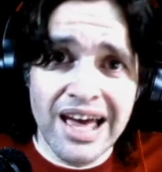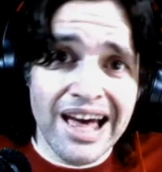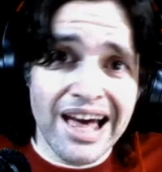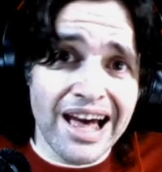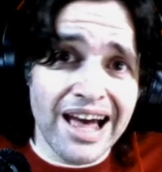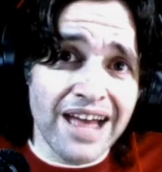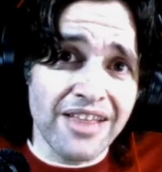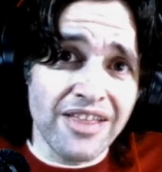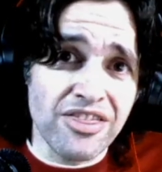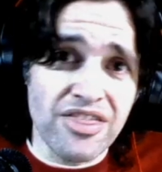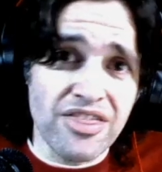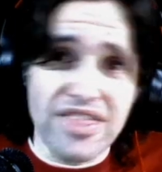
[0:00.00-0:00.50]

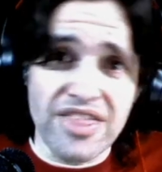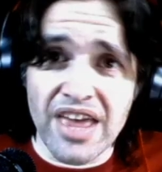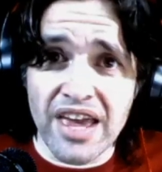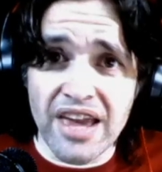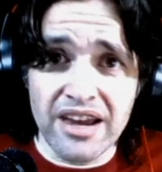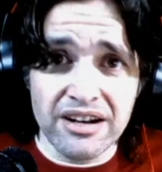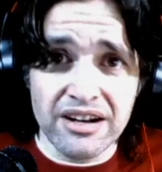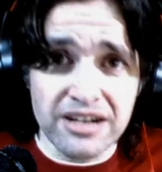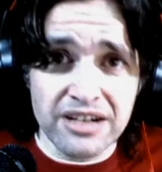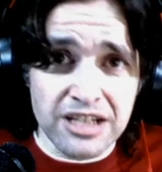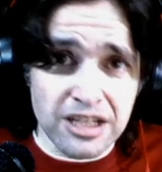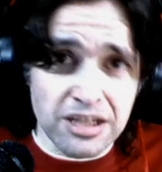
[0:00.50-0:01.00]
and
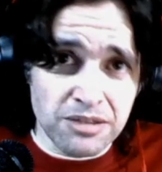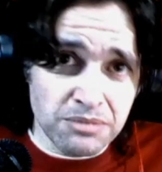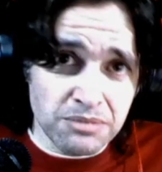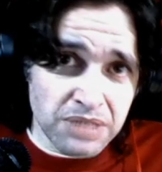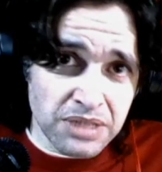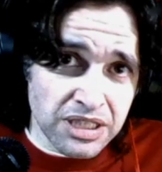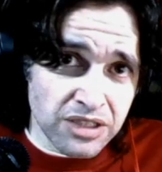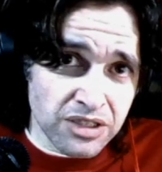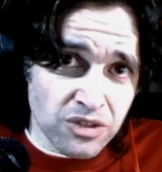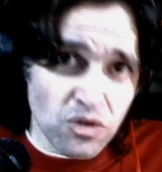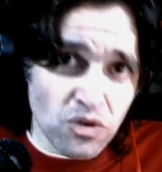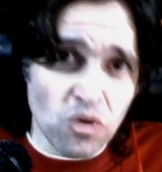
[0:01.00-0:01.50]
there can
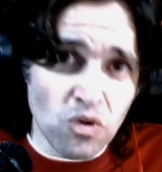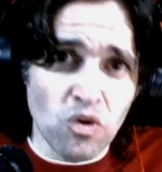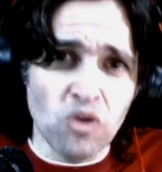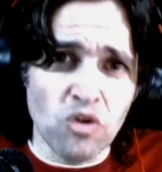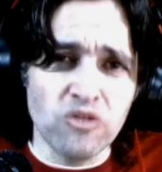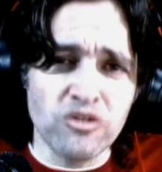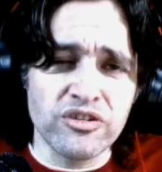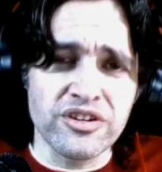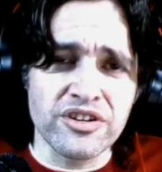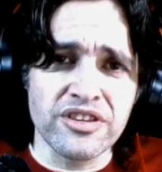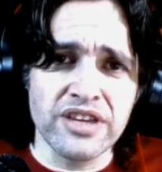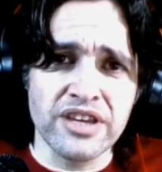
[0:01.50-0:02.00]
mean
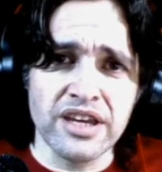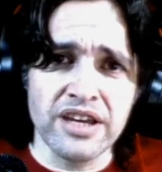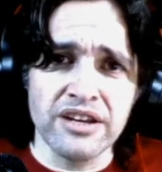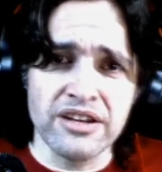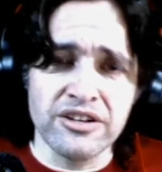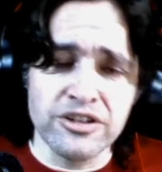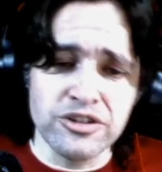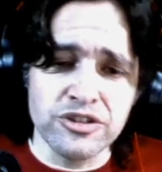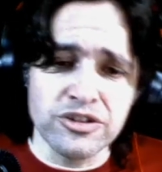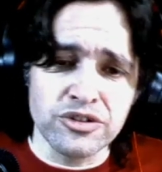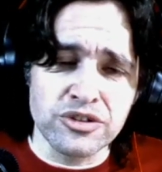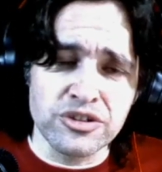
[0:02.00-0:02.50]
over there
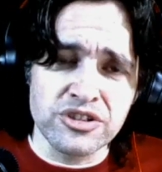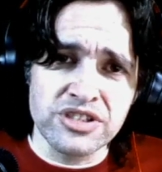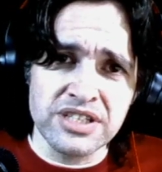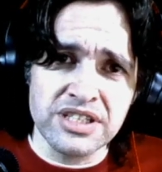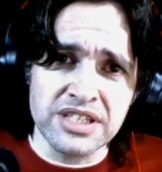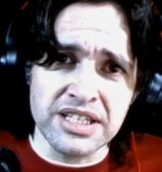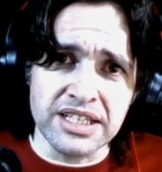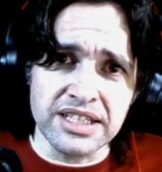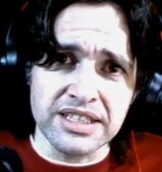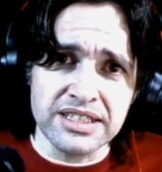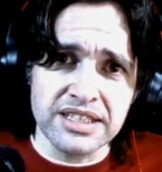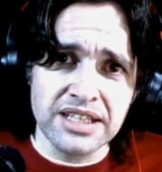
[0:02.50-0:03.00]
in your
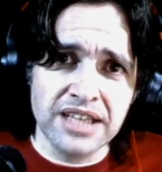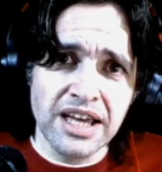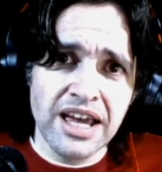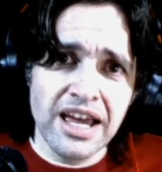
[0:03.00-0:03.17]
seat.